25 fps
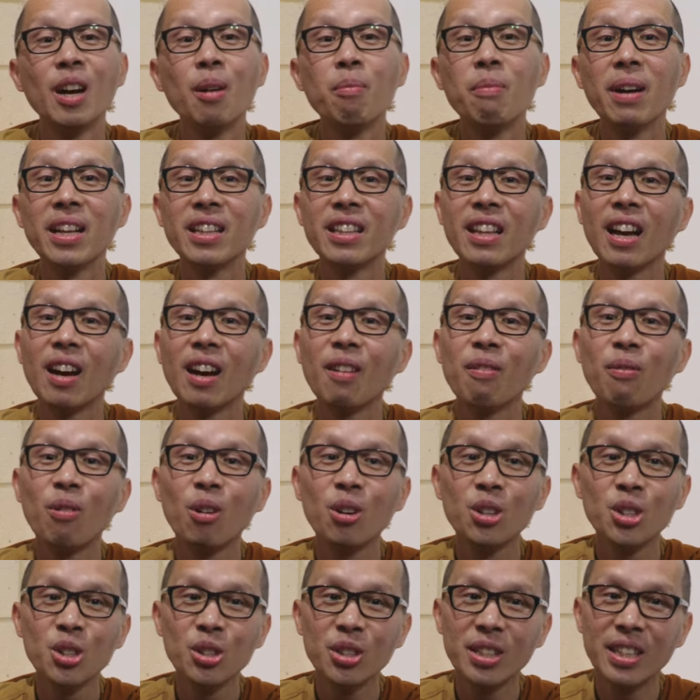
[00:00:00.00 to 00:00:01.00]
But
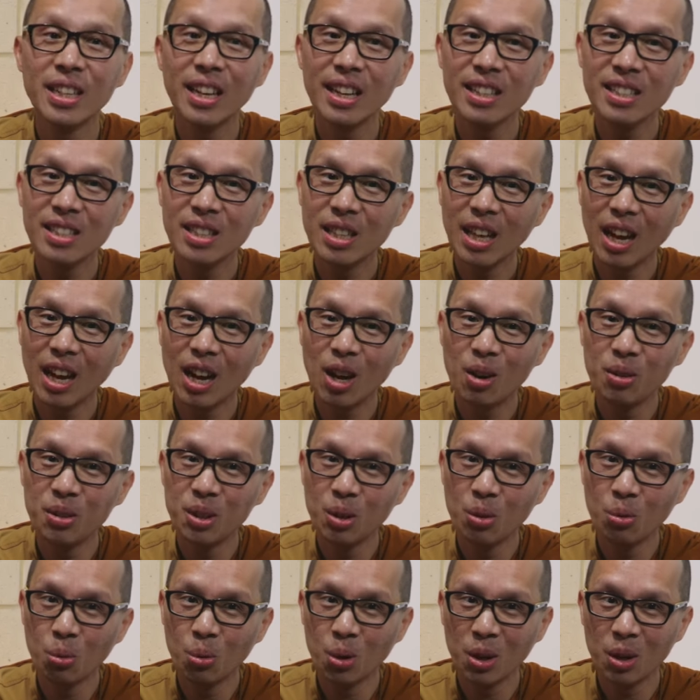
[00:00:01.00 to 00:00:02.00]
unfortunately, that's how
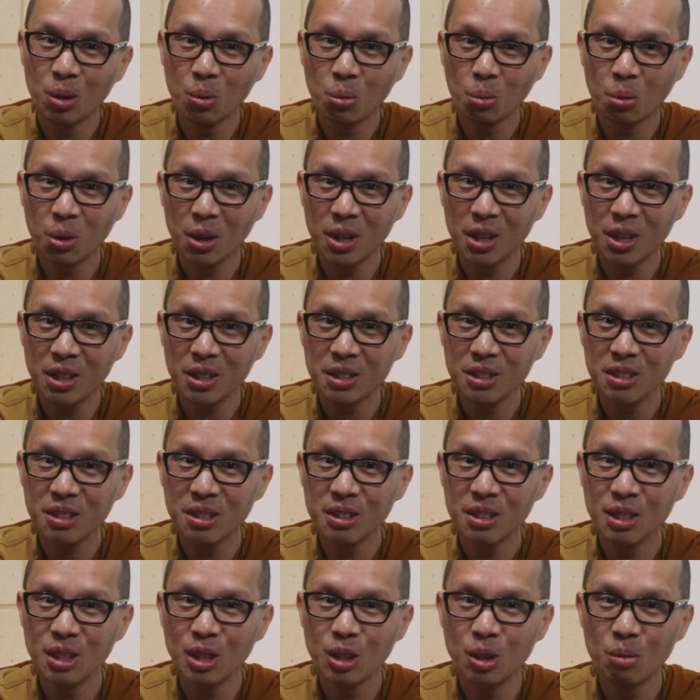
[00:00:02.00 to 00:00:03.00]
the world works.
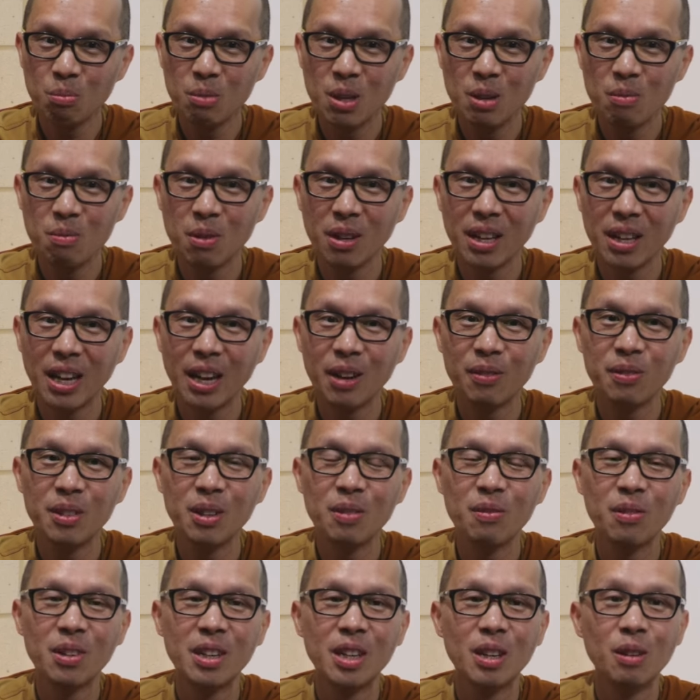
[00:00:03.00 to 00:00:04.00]
You know, people have
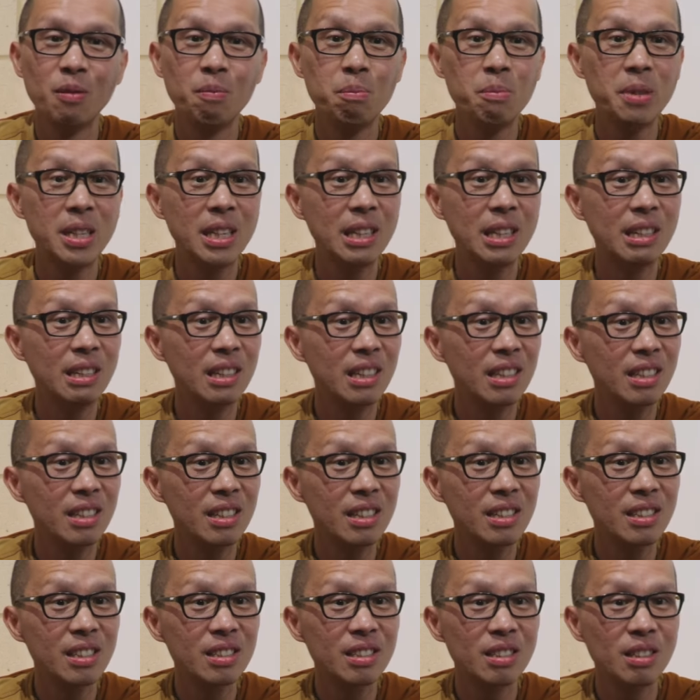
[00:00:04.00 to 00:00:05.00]
different
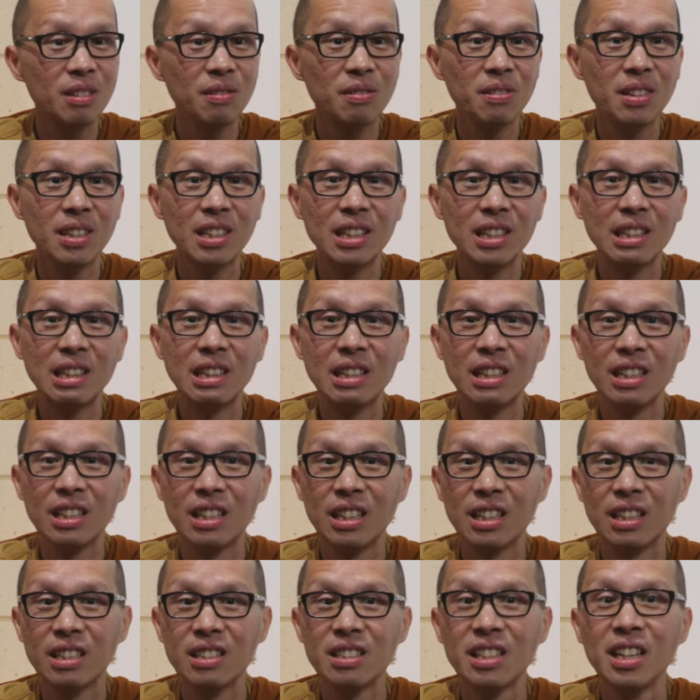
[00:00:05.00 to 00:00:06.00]
opinions, different
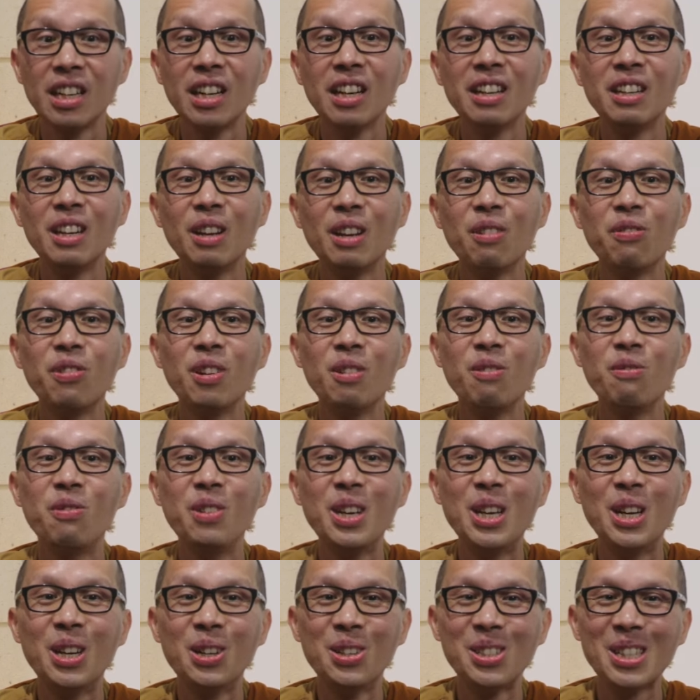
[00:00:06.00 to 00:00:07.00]
thinkings, different
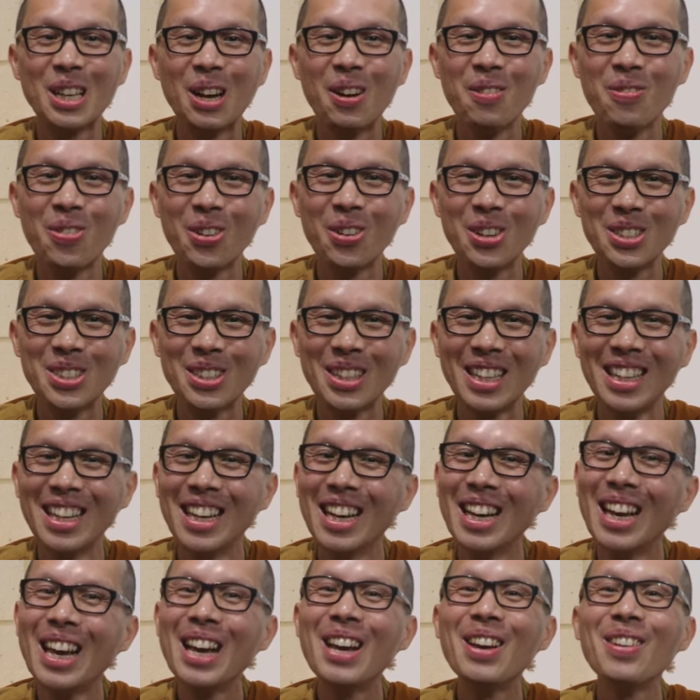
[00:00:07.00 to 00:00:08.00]
views.
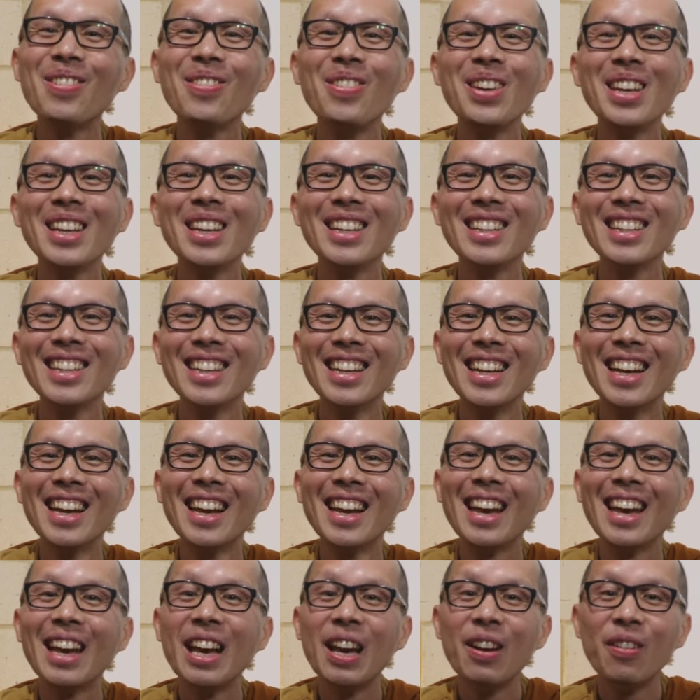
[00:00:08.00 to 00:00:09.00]
Unfortunately,
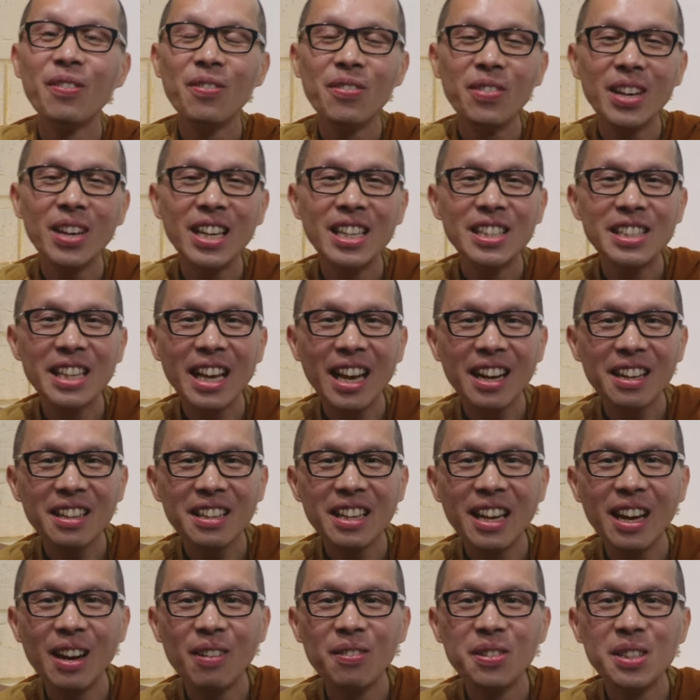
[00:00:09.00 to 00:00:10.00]
if
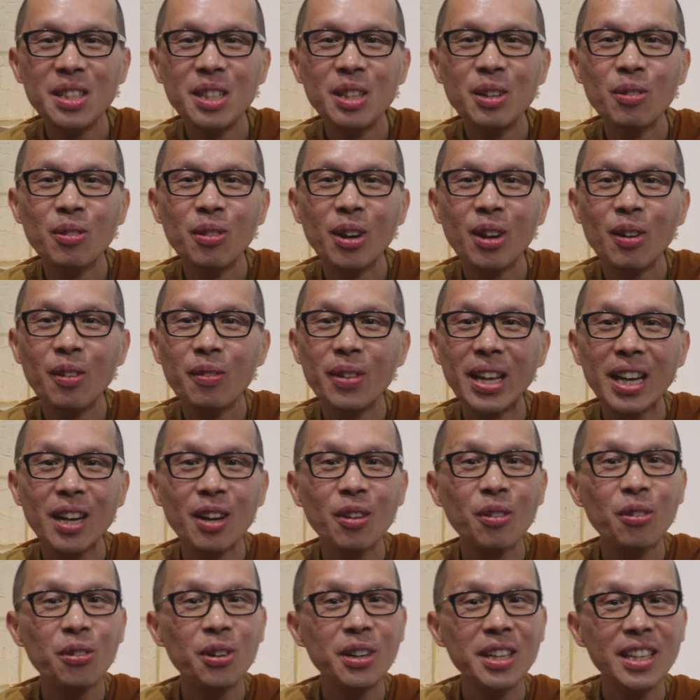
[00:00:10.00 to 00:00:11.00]
exactly every single one of them, like
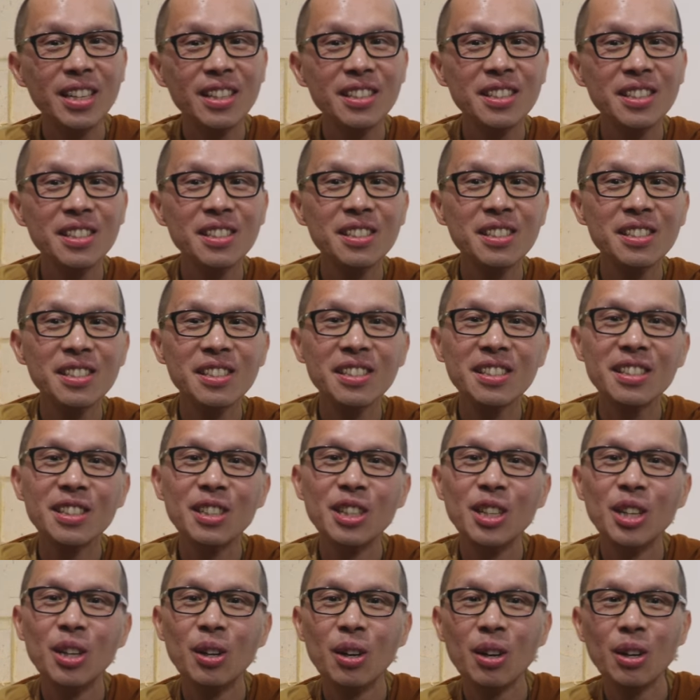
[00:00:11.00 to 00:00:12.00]
Chris,
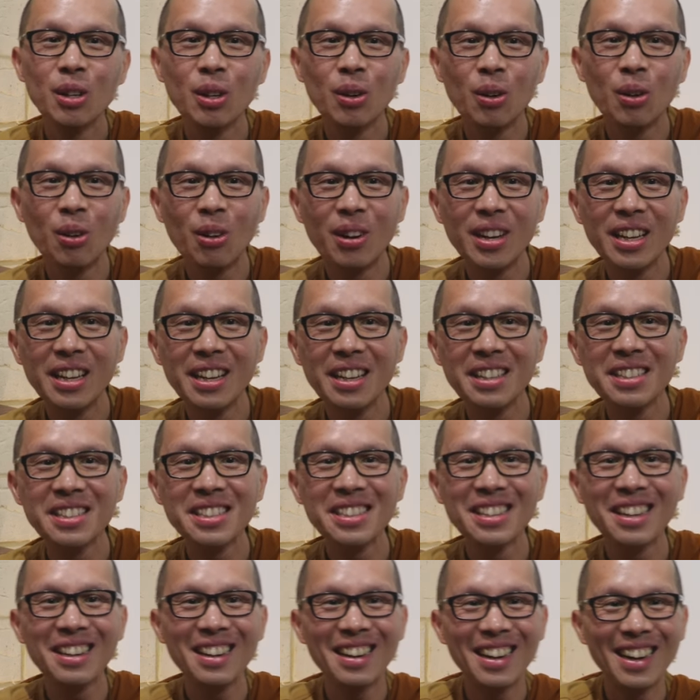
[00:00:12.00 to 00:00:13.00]
you know, Gloria,
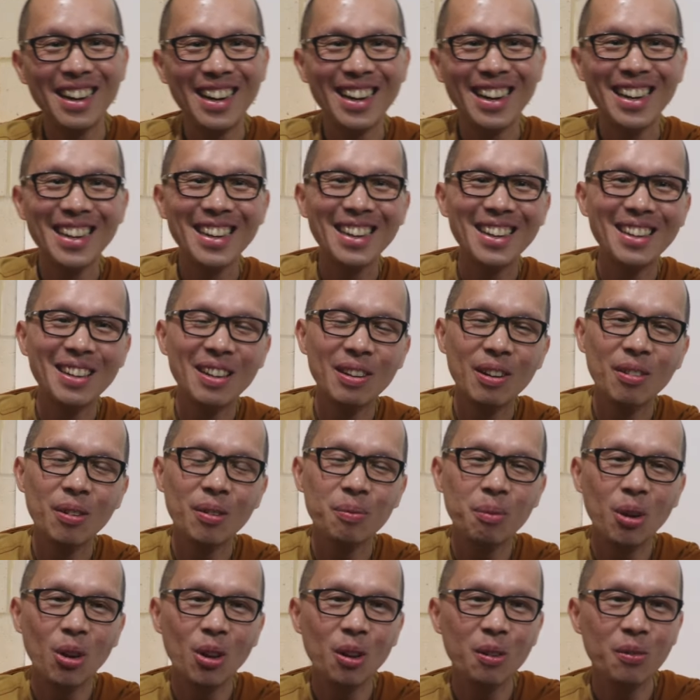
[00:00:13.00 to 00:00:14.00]
Sky, and then
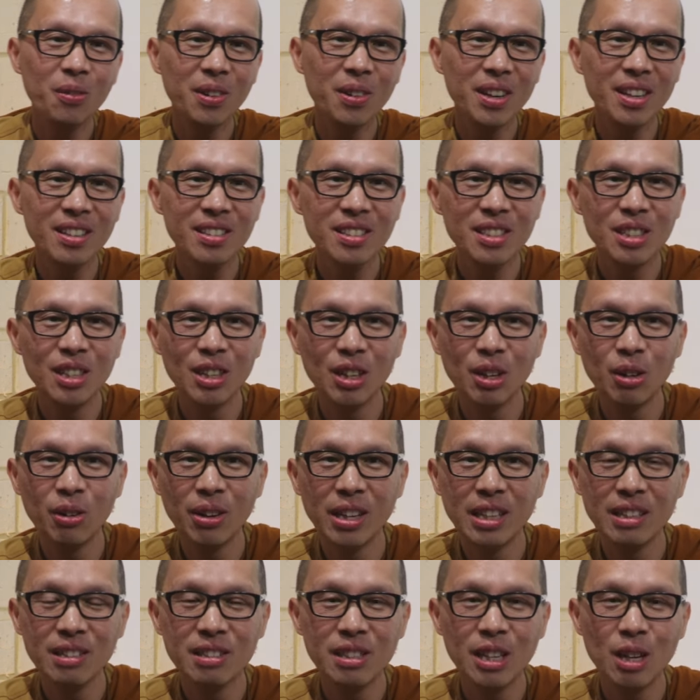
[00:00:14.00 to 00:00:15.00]
all of us, you know,
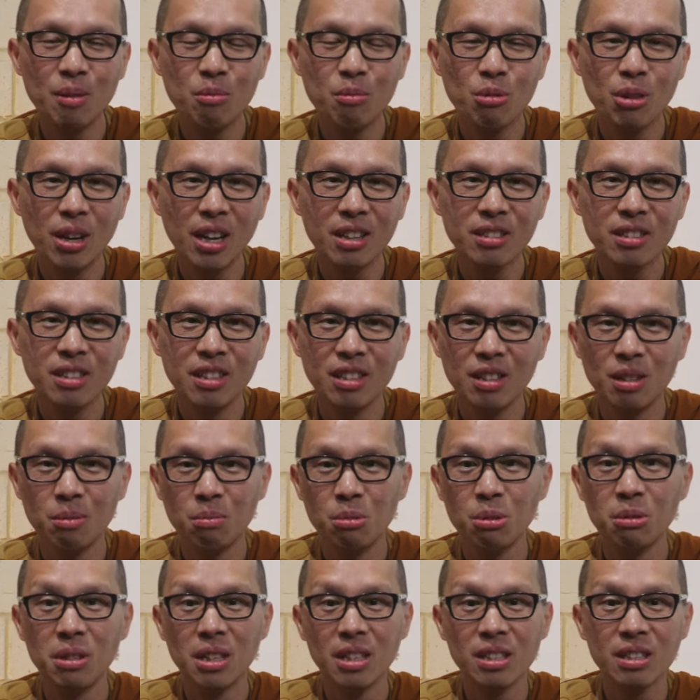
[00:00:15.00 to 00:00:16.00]
going the same direction, the
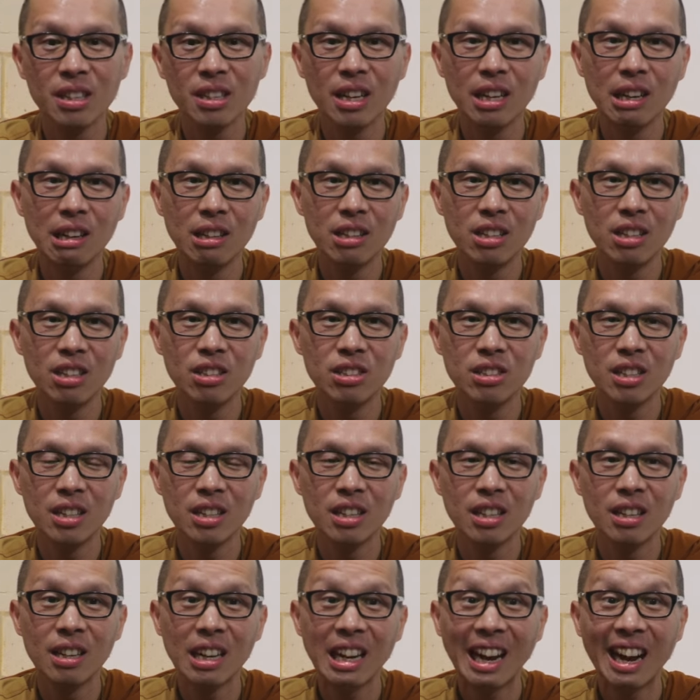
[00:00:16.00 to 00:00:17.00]
Buddha's kind of
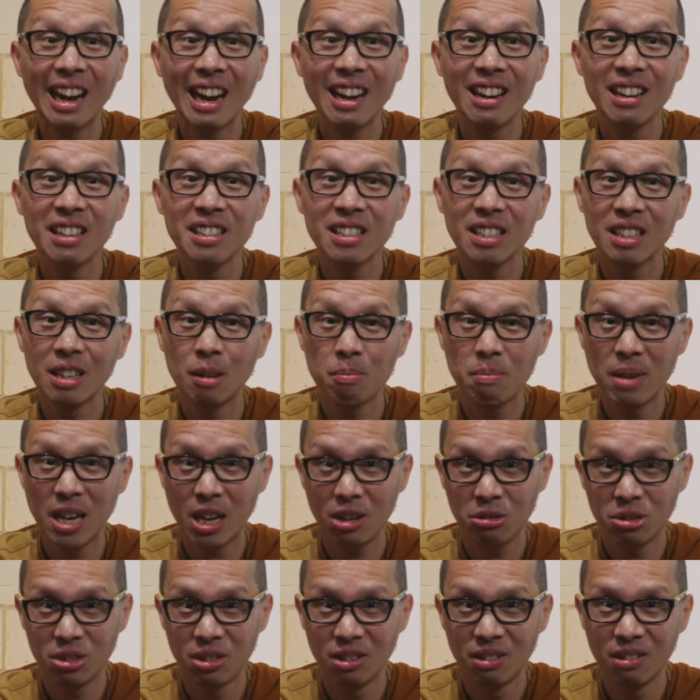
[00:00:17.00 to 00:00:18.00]
teaching and kindness and
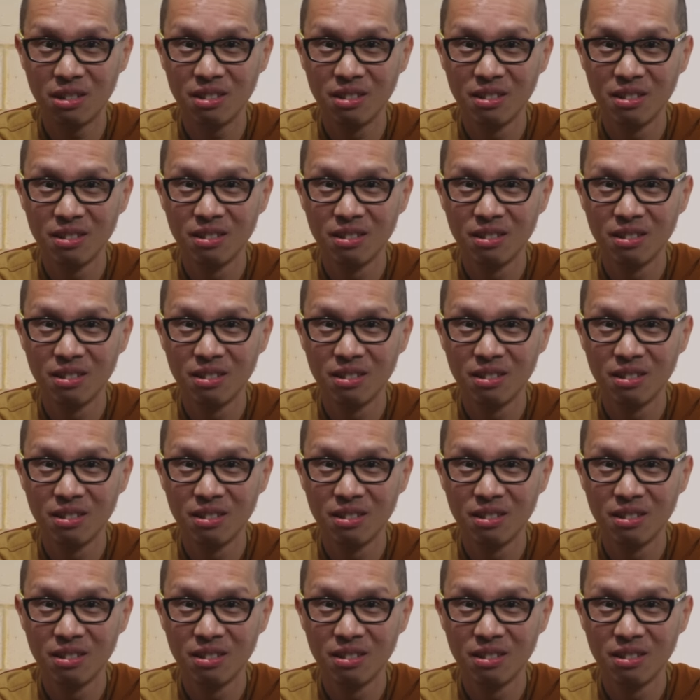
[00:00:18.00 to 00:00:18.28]
compassion,